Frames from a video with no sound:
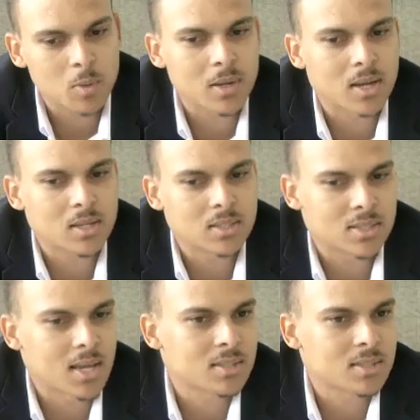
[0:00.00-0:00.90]
get the
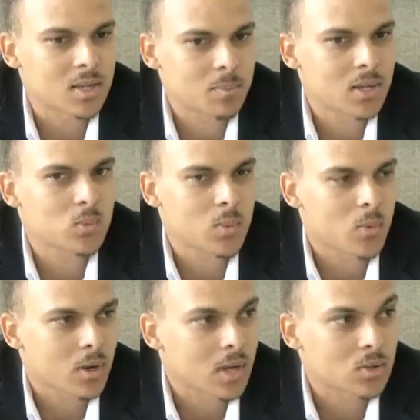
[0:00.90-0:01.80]
sense that because we
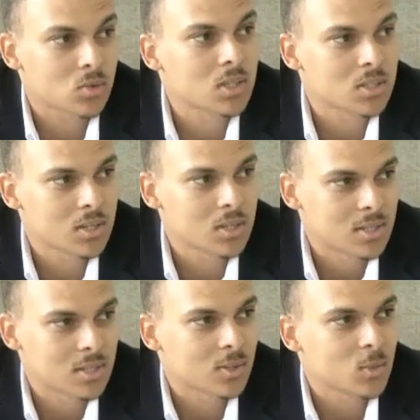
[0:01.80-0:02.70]
work at traditional
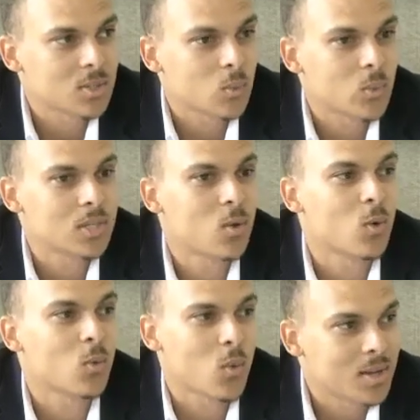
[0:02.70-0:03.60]
institutions, we
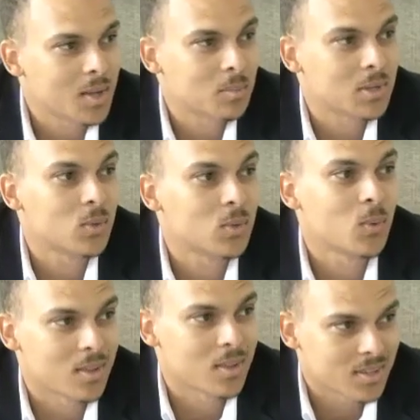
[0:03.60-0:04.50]
don't want them to do
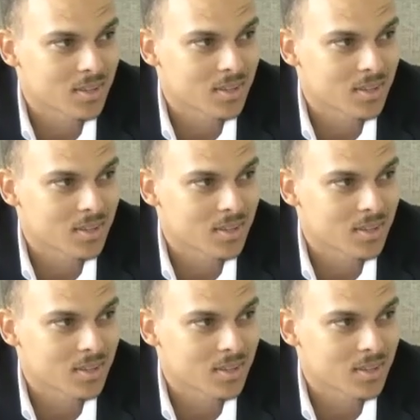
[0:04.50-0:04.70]
other things,